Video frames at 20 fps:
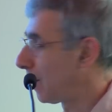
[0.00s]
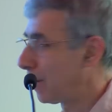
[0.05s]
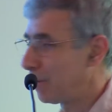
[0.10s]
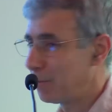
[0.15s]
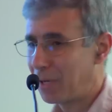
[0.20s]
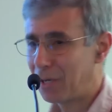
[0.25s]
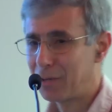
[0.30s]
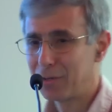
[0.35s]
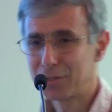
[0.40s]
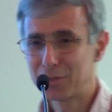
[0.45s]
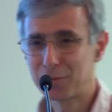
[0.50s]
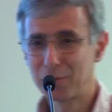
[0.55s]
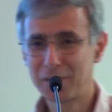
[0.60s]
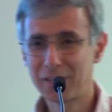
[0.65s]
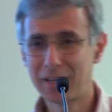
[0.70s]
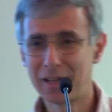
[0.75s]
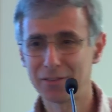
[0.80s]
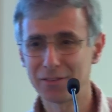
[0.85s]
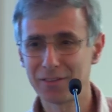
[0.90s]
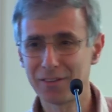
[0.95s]
because
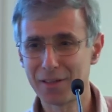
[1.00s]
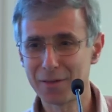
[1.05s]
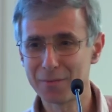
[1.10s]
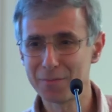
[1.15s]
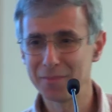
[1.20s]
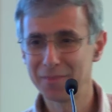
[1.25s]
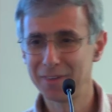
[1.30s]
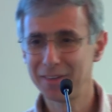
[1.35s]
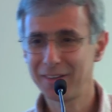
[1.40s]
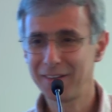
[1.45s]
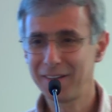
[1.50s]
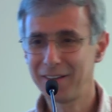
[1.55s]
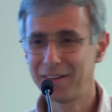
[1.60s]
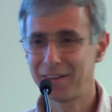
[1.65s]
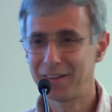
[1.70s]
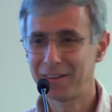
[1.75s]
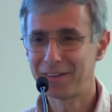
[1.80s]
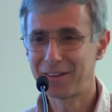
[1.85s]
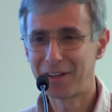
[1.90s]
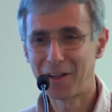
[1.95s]
without them,
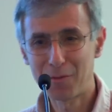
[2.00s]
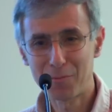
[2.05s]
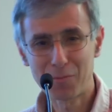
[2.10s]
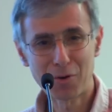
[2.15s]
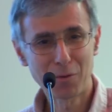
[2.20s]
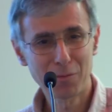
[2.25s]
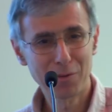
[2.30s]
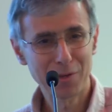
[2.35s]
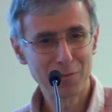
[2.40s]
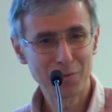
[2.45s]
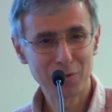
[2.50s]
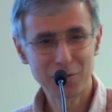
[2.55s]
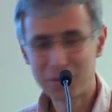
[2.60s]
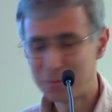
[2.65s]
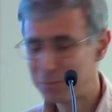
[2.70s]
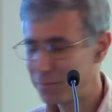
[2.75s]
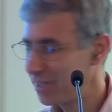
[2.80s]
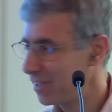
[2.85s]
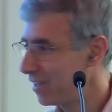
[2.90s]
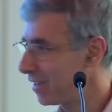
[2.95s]
I probably would
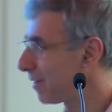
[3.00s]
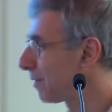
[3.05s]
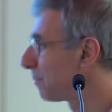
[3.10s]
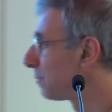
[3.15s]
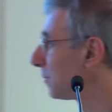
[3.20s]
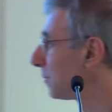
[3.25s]
not be here.